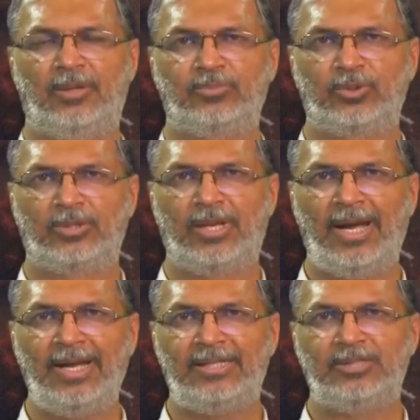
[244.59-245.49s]
So, the
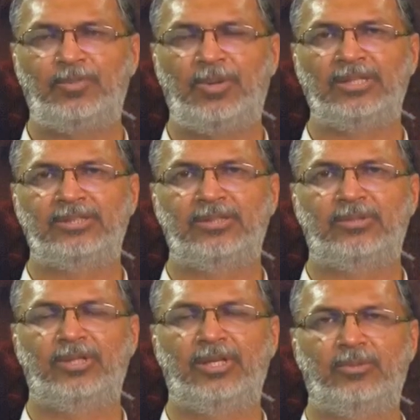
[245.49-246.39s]
light is passing
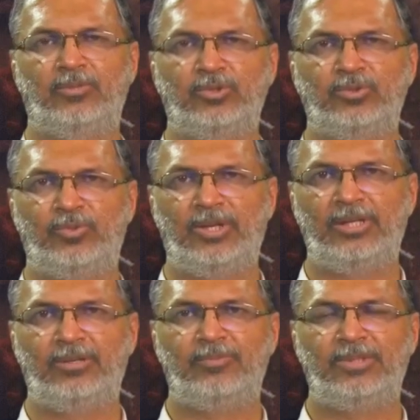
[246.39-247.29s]
through an
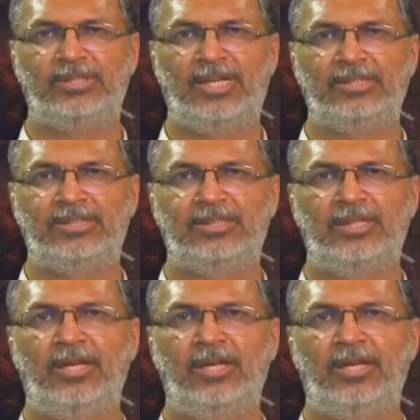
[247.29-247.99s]
atmosphere which has